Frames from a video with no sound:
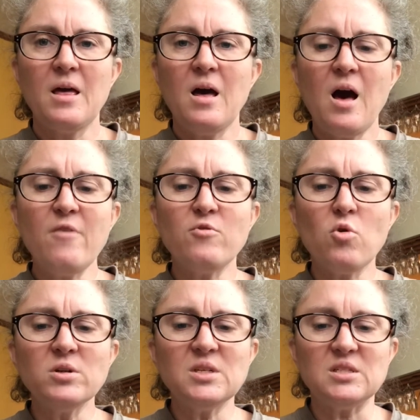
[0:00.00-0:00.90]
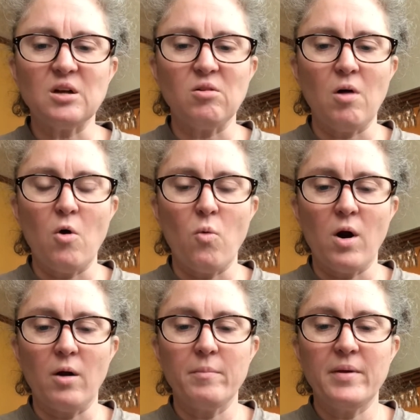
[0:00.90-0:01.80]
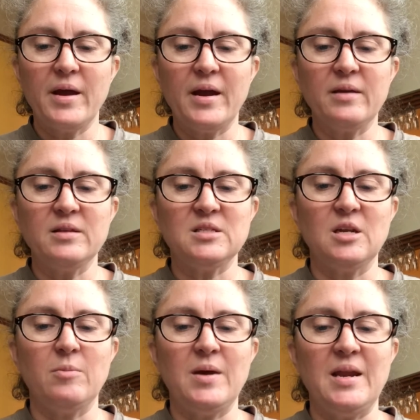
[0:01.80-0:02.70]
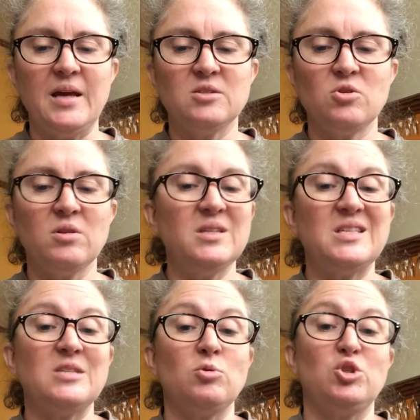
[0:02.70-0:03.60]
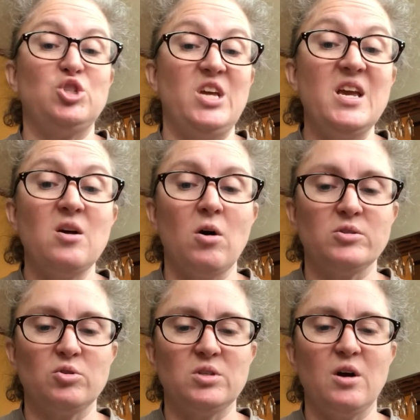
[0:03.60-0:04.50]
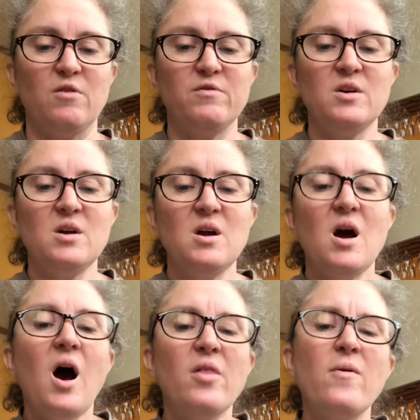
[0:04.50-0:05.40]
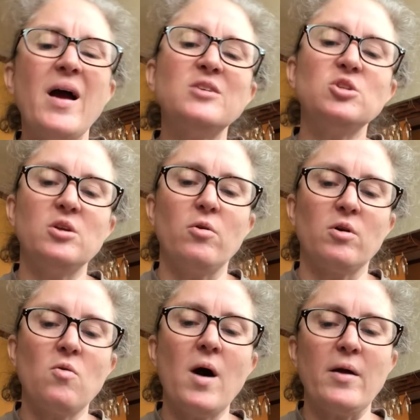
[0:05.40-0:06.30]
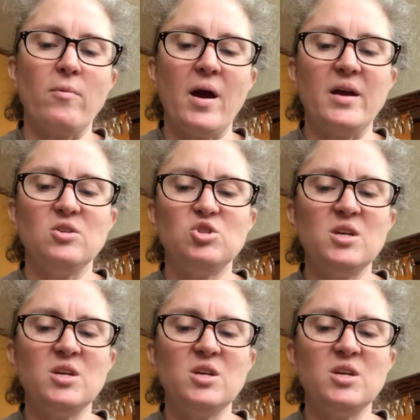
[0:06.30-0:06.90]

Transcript: "Of course it's a glowworm," the centipede answered. "At least that's what she calls herself. Although actually you are quite right. She